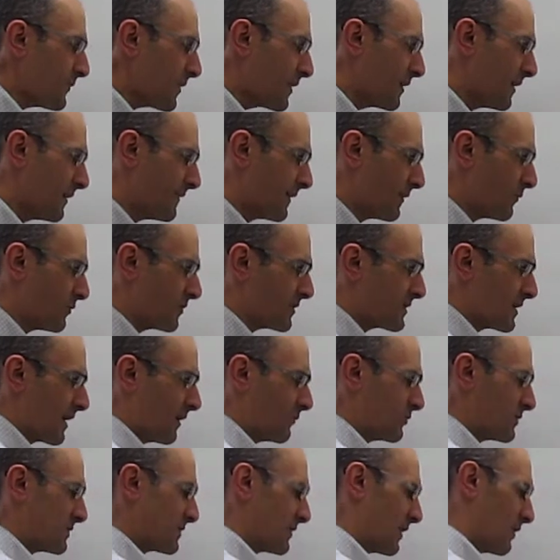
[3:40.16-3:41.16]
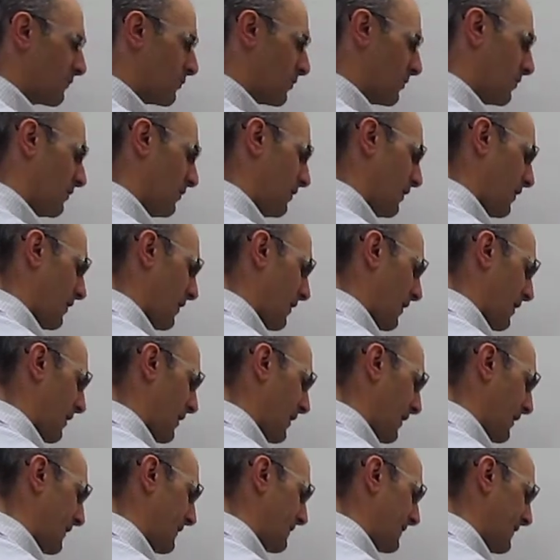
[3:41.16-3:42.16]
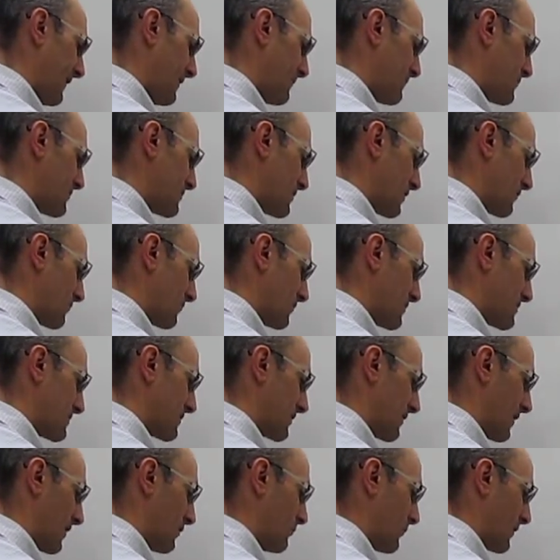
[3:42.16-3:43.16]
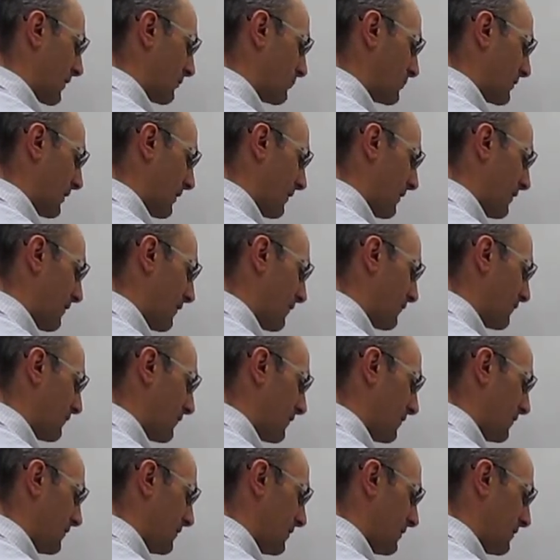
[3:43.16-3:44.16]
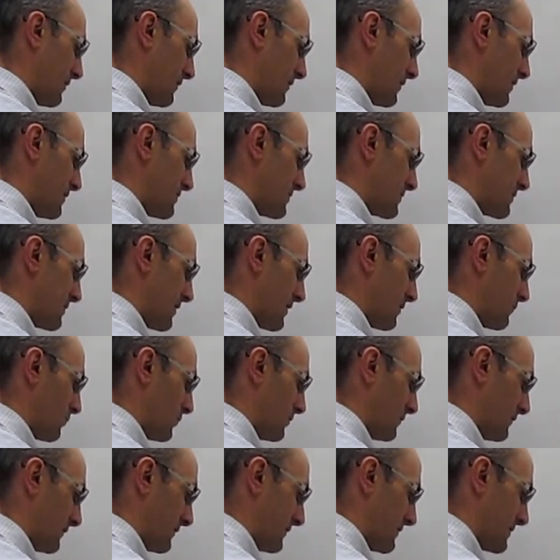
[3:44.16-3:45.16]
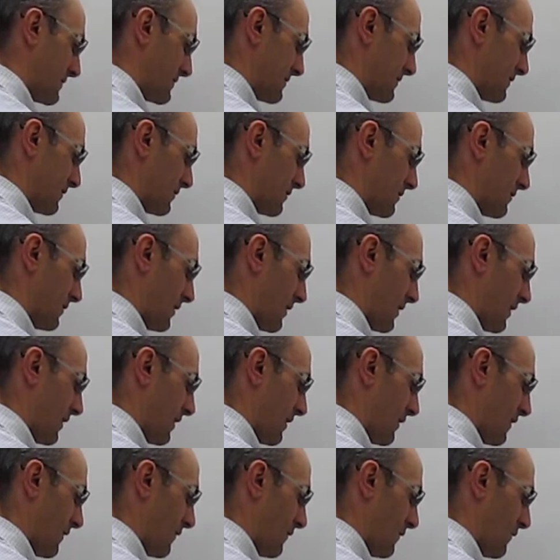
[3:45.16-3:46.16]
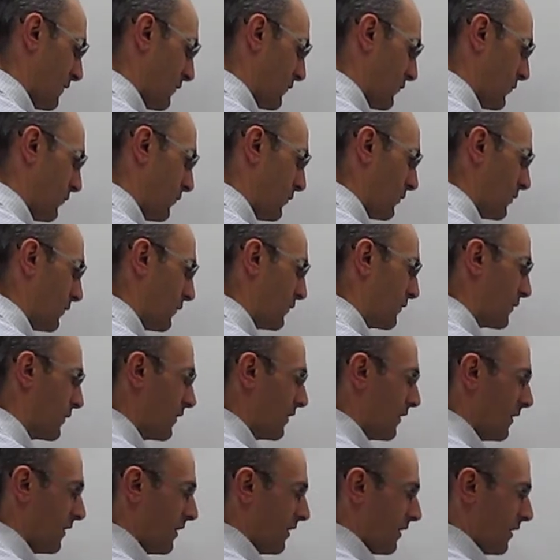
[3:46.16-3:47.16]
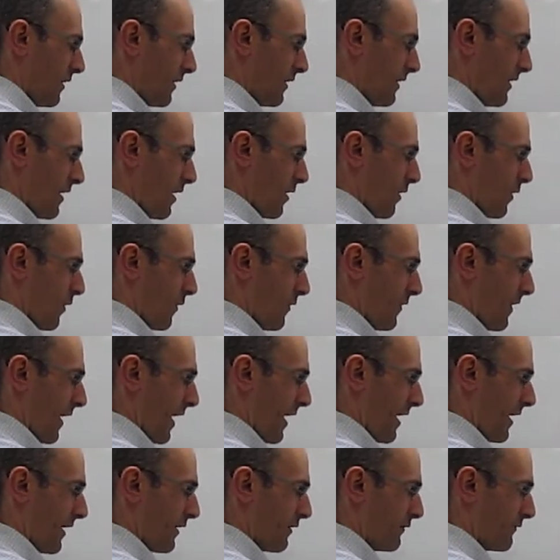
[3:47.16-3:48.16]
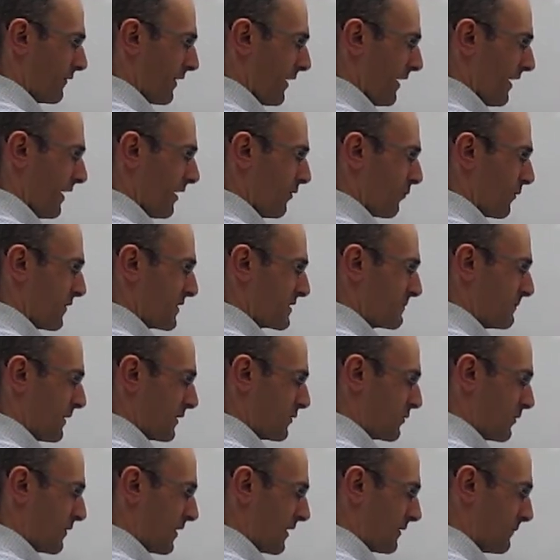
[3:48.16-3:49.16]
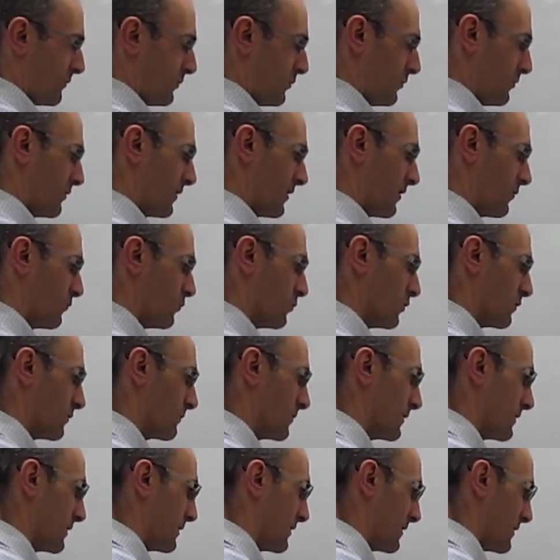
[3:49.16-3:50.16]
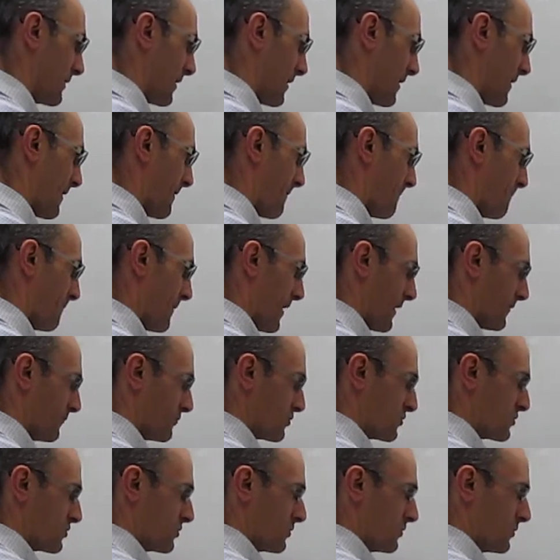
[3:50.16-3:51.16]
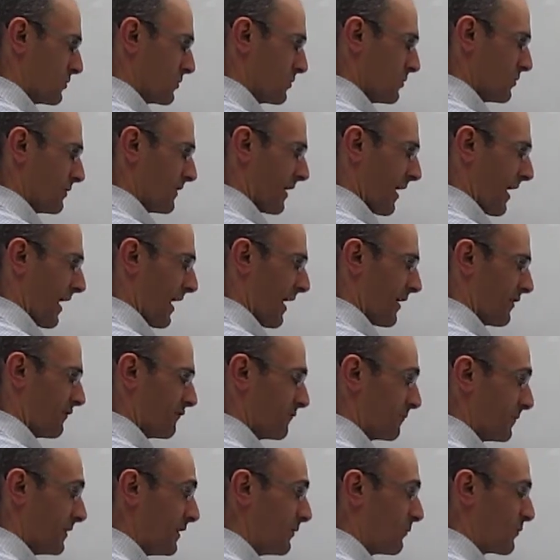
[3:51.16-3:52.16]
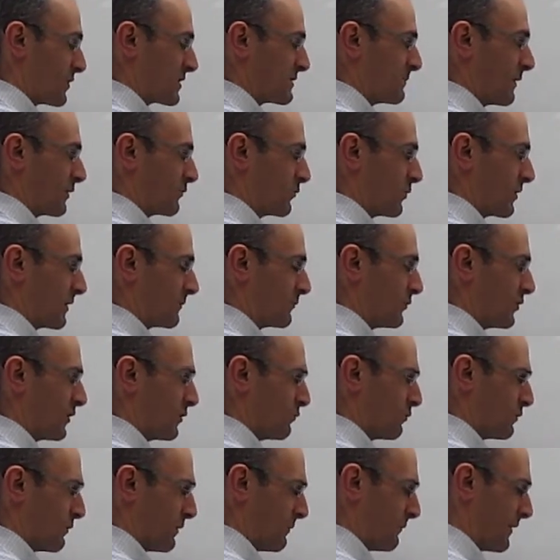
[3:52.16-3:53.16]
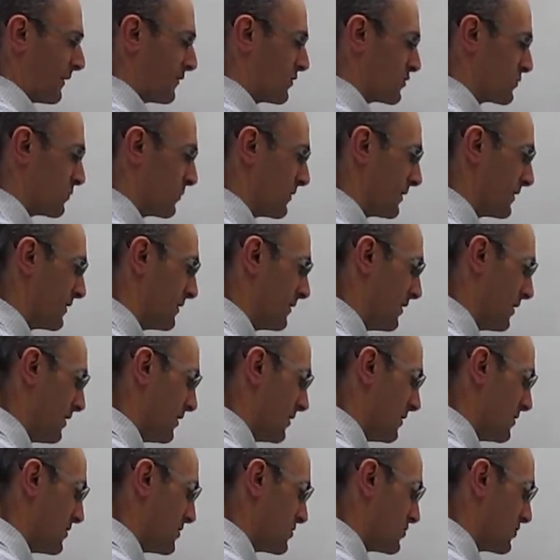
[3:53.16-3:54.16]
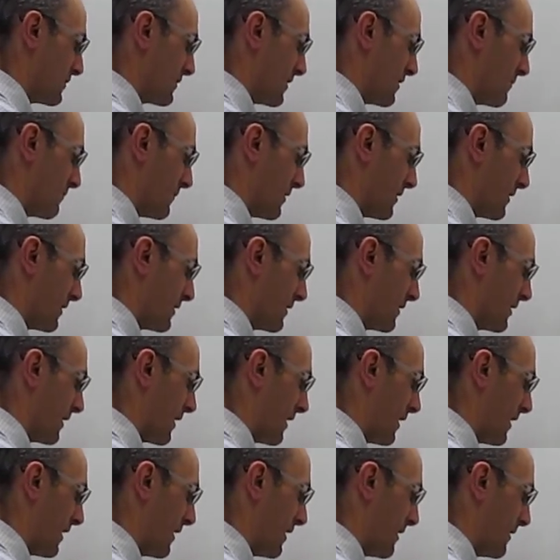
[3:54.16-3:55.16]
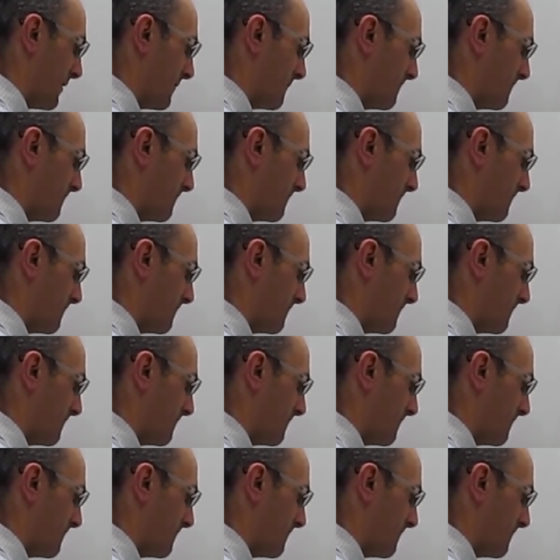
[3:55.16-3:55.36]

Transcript: And I would, I would say, well, uh, in that particular scale, what I would have is that, well, this still uh, truth. Now, the height of A with respect to that point will be uh, minus 2. The height of B with respect to that point will be minus 1. So then my uh,